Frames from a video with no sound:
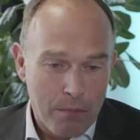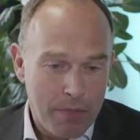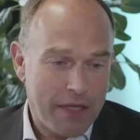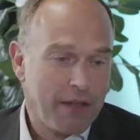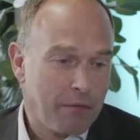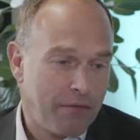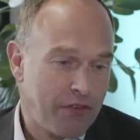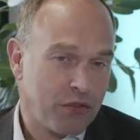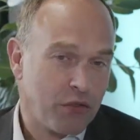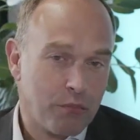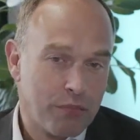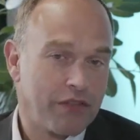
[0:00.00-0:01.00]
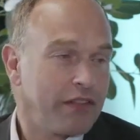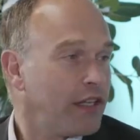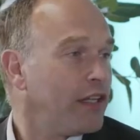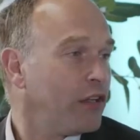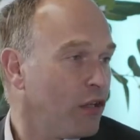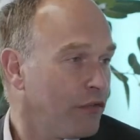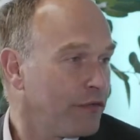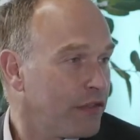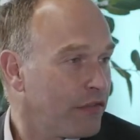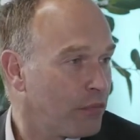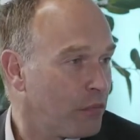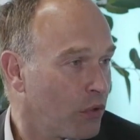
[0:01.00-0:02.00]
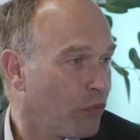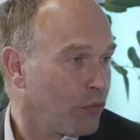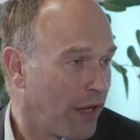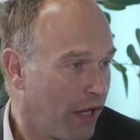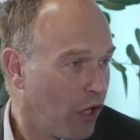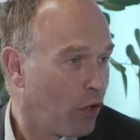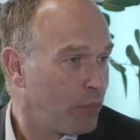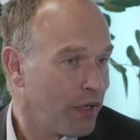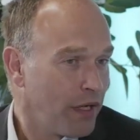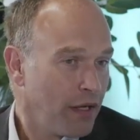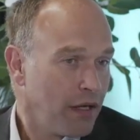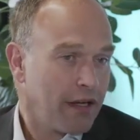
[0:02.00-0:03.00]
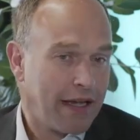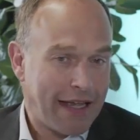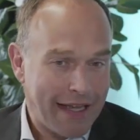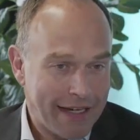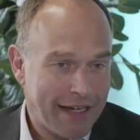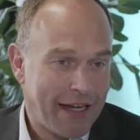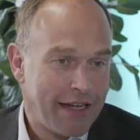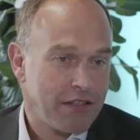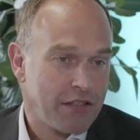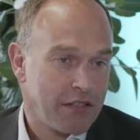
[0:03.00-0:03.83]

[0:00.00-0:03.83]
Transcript: being physical present in the office would also help engage